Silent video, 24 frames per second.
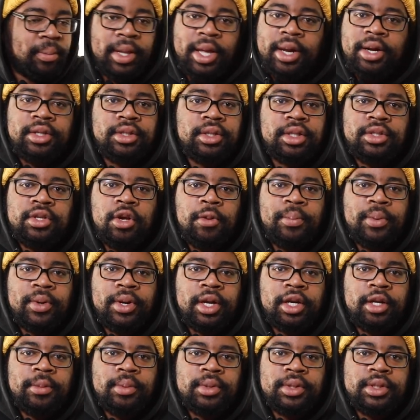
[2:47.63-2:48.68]
Bladers are so
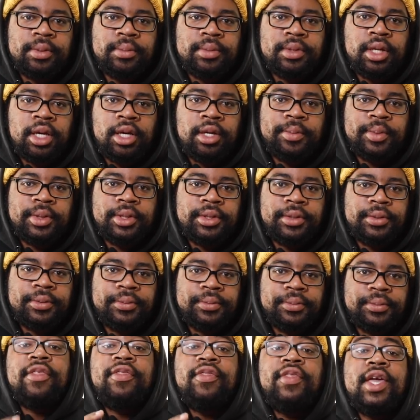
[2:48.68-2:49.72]
predictable sometimes.
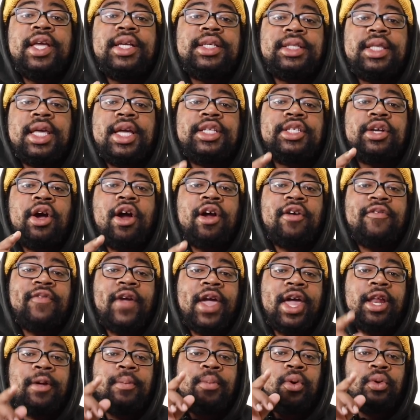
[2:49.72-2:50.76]
These things are
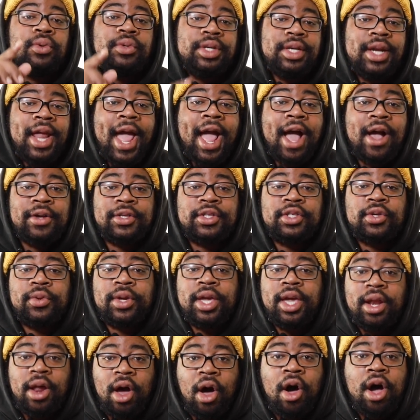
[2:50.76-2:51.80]
available now, so
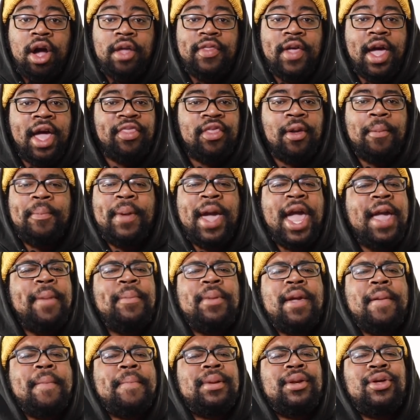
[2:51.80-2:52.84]
get on that. The
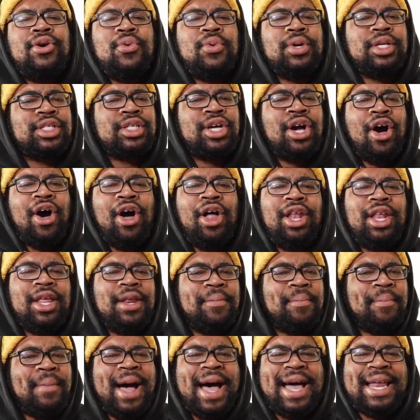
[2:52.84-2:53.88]
baby blue is
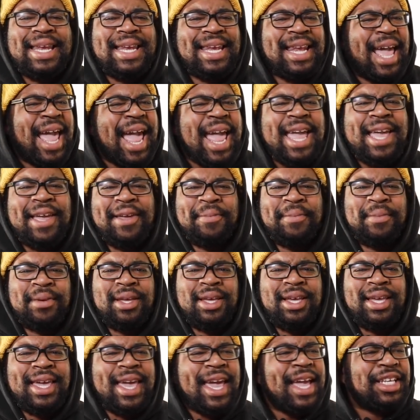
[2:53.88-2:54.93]
calling my name.
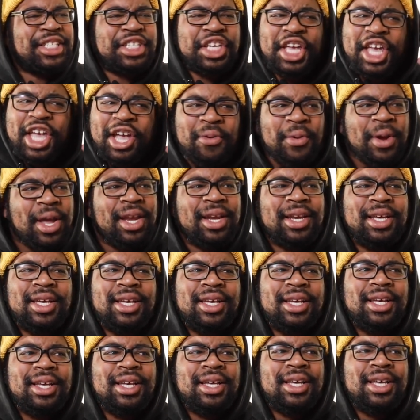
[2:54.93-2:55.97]
Can't you hear it?
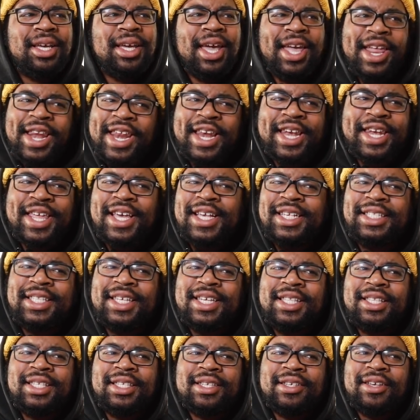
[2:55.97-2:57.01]
In the
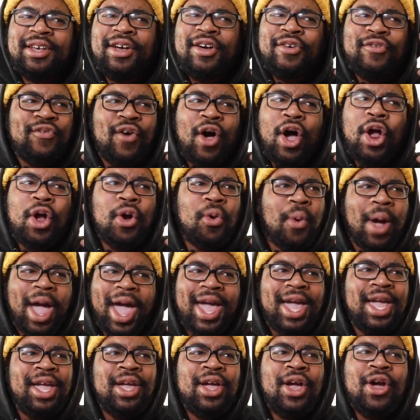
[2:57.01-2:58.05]
distance, far
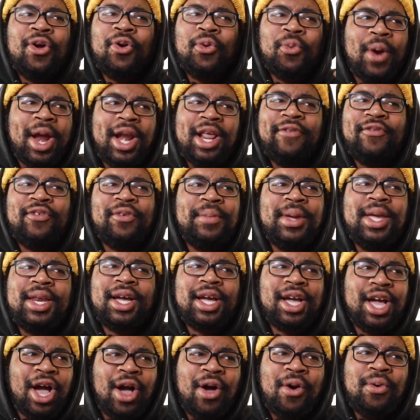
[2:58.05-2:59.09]
away, ready for me to
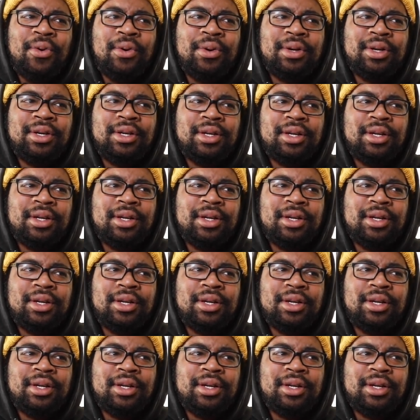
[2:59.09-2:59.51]
go?